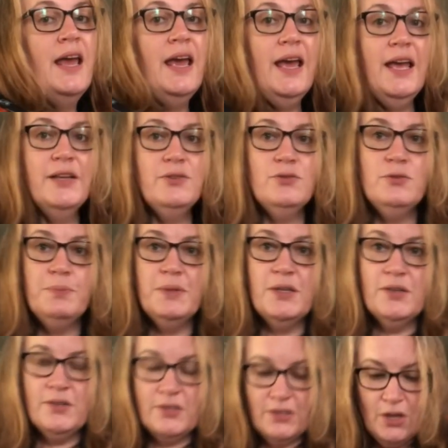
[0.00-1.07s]
handle,
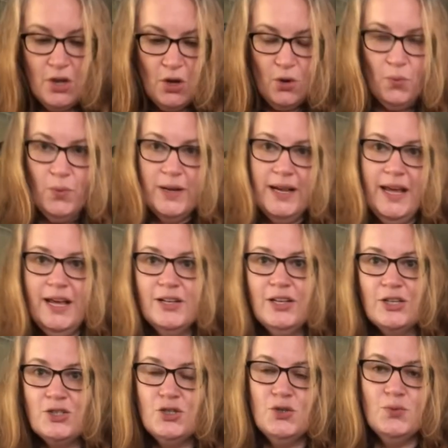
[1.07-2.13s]
because when it had
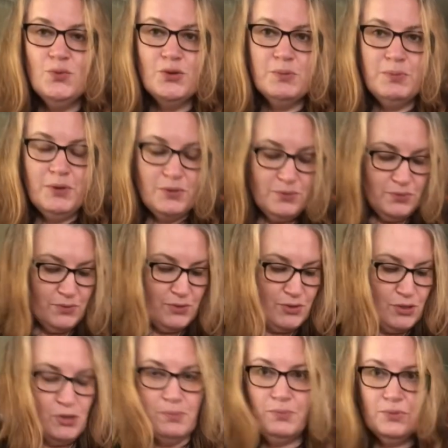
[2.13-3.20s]
like 2 water bottles,
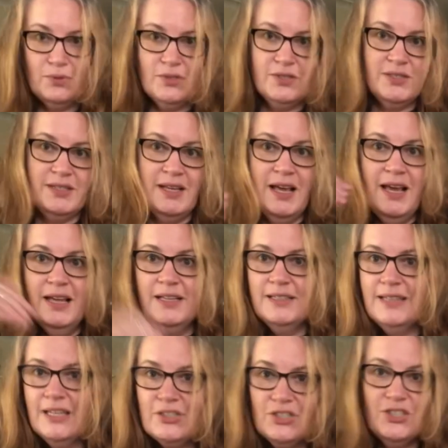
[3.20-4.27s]
2 books,
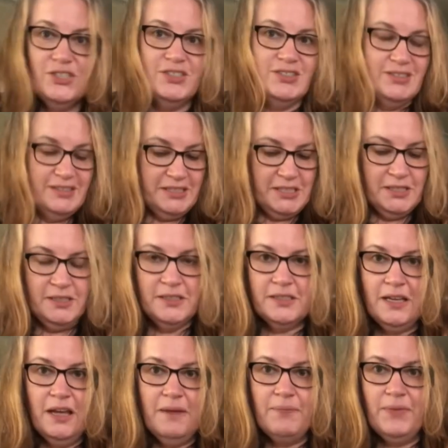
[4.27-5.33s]
lunches,
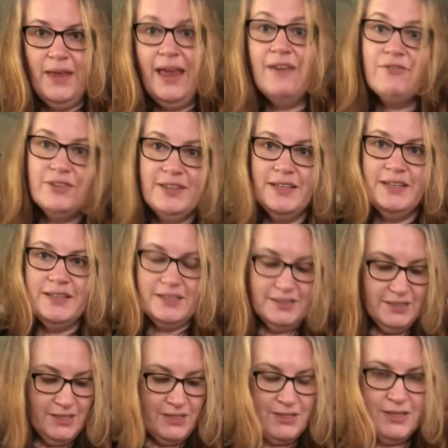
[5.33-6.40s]
everything in
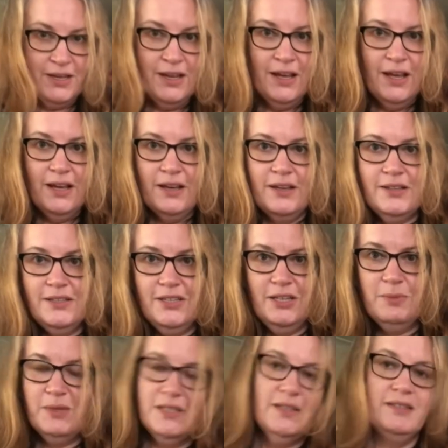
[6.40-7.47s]
it, because you know
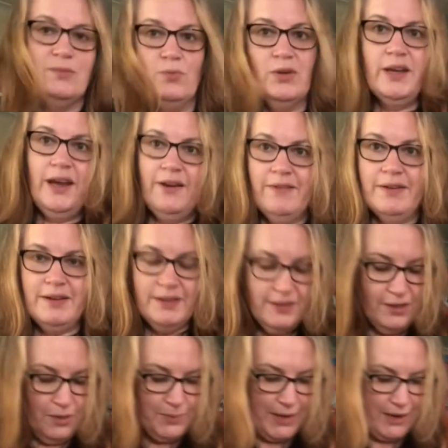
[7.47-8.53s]
my son didn't want to carry anything.
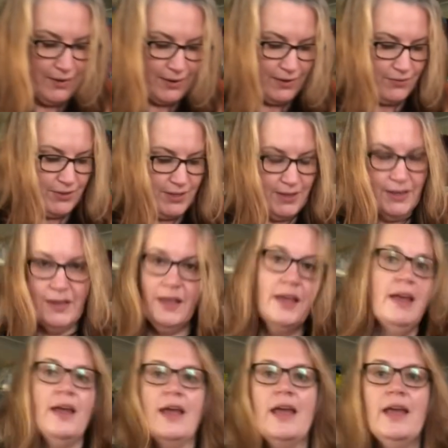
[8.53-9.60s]
I'm carrying everything.
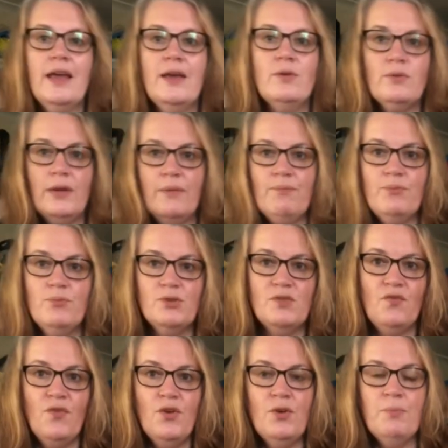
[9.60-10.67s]
It was
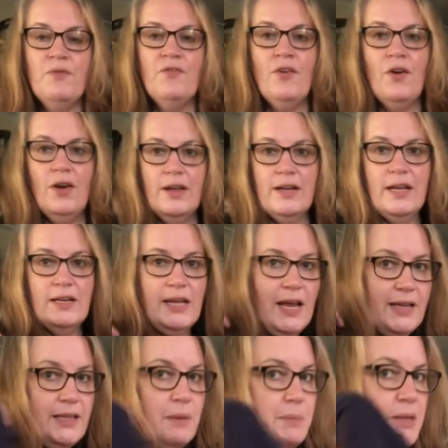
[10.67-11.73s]
firm, fine, and it
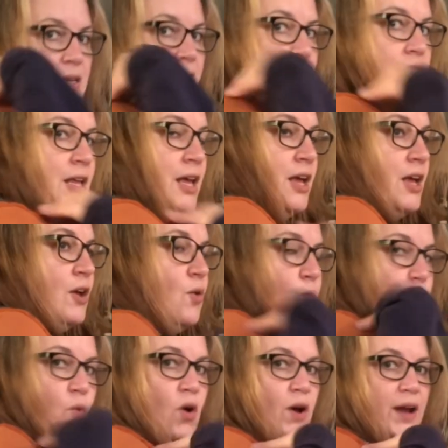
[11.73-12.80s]
had that big
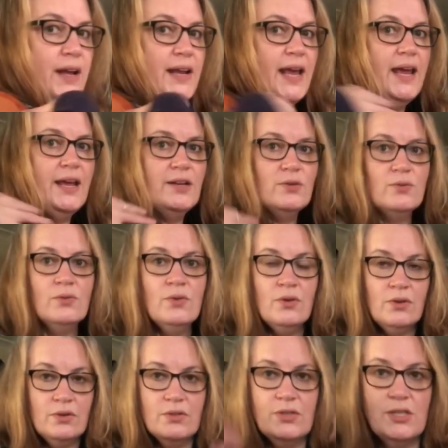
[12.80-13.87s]
wide handle
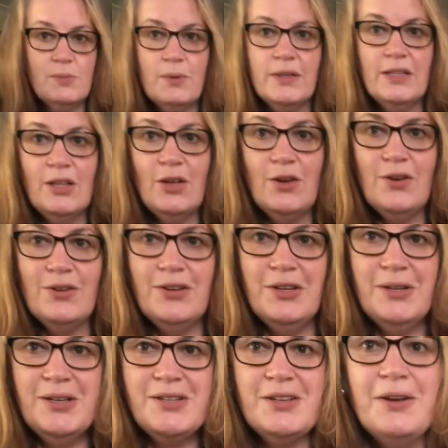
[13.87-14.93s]
to spread the load.
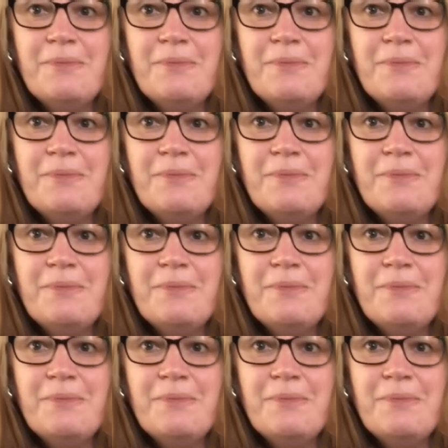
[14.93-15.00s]
So,